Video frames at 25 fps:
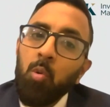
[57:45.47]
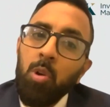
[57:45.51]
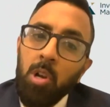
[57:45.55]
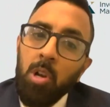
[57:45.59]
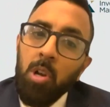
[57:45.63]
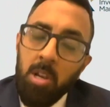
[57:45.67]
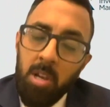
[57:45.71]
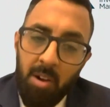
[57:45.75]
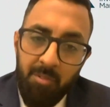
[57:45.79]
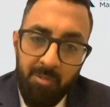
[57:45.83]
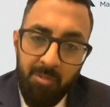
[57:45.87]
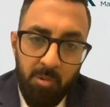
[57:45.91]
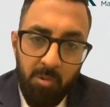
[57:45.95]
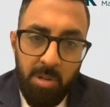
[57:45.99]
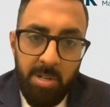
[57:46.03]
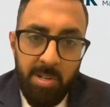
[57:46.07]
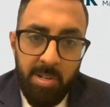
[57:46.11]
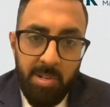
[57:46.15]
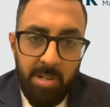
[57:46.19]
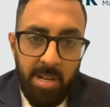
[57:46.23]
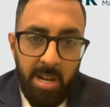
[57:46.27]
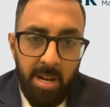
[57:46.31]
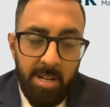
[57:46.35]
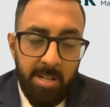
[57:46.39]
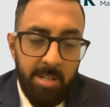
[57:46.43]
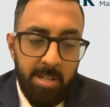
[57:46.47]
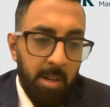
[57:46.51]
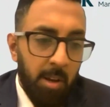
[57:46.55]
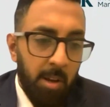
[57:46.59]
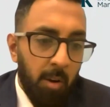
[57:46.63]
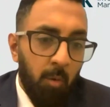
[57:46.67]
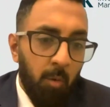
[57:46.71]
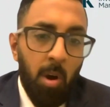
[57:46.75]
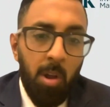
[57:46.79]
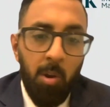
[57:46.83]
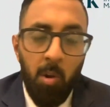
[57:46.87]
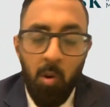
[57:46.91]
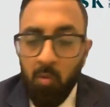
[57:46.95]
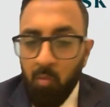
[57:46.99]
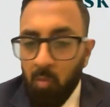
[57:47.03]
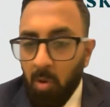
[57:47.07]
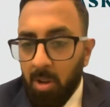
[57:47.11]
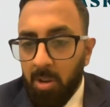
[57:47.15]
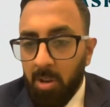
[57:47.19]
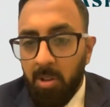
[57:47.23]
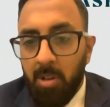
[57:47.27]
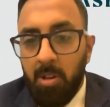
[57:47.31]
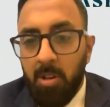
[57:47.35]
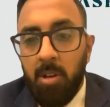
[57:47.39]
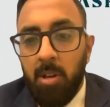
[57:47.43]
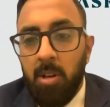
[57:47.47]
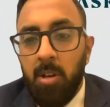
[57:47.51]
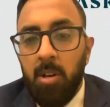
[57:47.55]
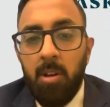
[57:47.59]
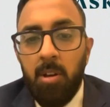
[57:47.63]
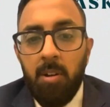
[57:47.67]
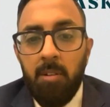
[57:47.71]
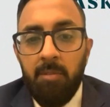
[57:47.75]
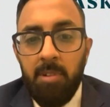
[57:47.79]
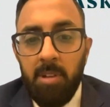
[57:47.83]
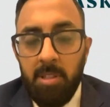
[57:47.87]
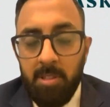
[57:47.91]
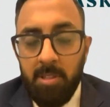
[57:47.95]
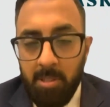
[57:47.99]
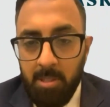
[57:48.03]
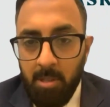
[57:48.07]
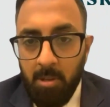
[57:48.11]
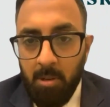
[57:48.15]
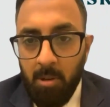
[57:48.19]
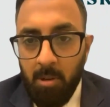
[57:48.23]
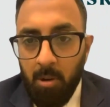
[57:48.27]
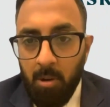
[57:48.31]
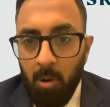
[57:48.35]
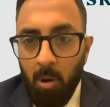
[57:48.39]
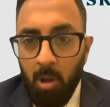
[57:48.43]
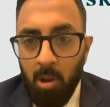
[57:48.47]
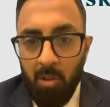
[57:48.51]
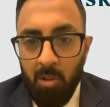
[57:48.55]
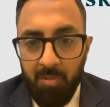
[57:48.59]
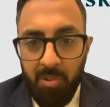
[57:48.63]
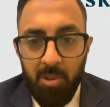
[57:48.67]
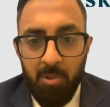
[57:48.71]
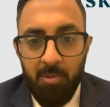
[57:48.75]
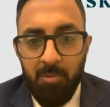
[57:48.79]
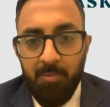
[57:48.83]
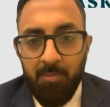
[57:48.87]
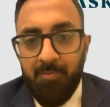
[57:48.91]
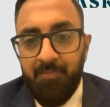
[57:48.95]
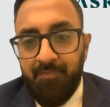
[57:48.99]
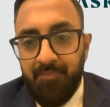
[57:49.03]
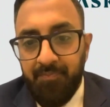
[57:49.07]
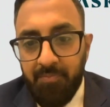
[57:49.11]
We'd love to interact one-on-one with all of you.